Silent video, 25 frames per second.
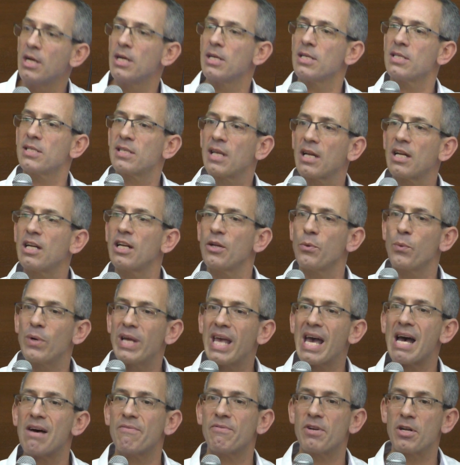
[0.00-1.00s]
Suddenly we
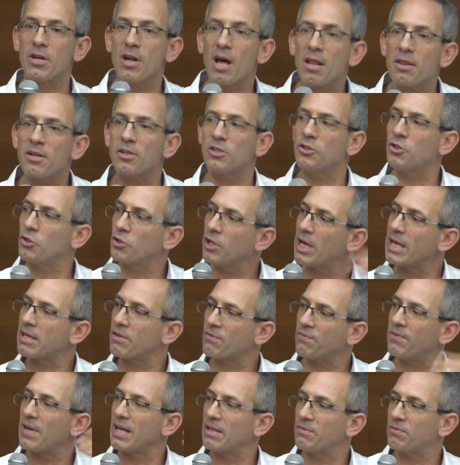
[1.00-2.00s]
have another
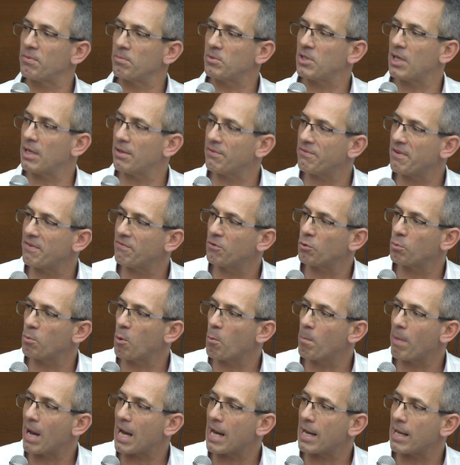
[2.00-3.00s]
direct flight from Tel Aviv to
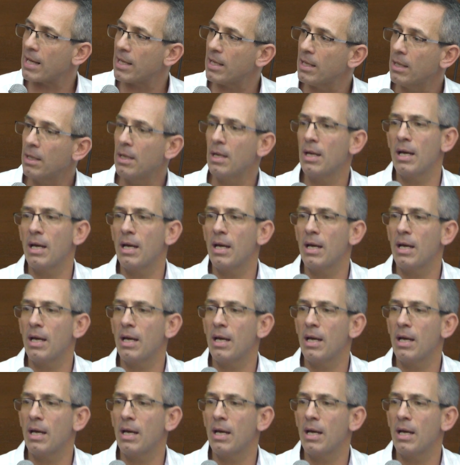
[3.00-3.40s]
Mumbai,